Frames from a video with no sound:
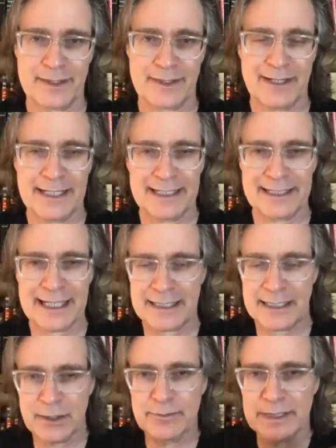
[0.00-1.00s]
All right, not
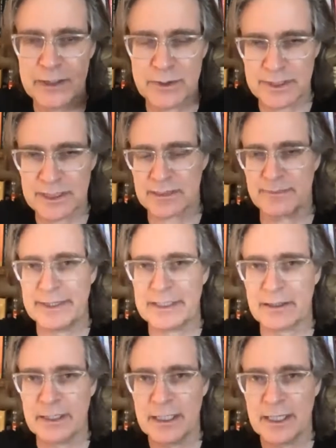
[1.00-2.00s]
that human beings will
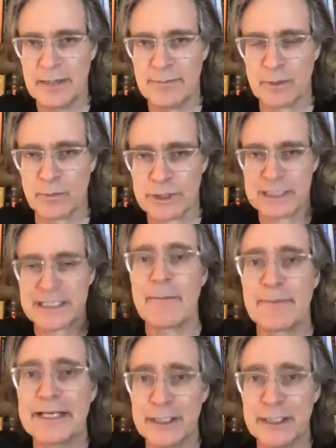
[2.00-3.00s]
disappear, but we'll
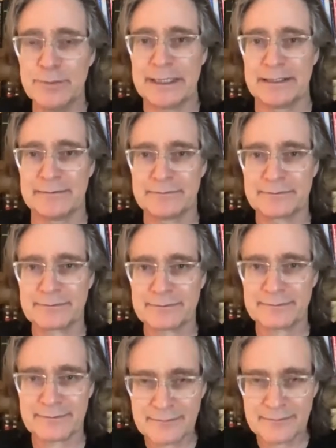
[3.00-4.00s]
stop being human
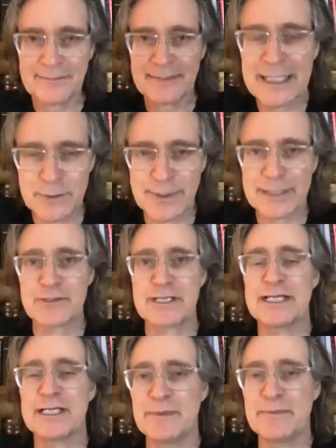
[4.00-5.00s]
as we
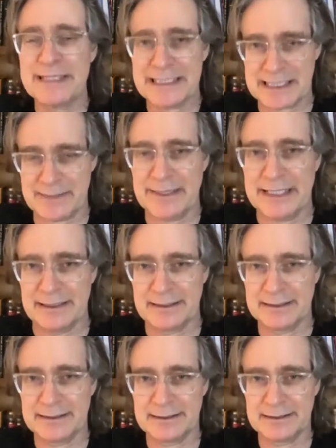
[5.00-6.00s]
understand human beings to be.
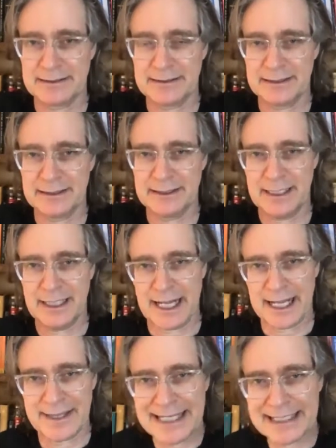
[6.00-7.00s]

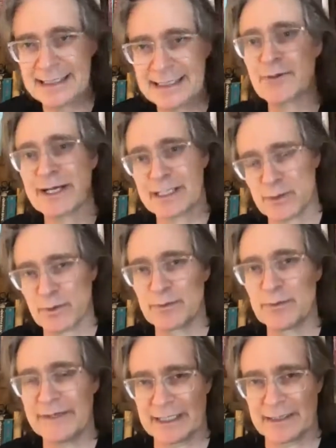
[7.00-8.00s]
And that's the direction we're
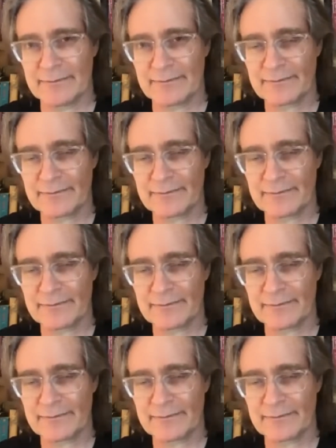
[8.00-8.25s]
moving in.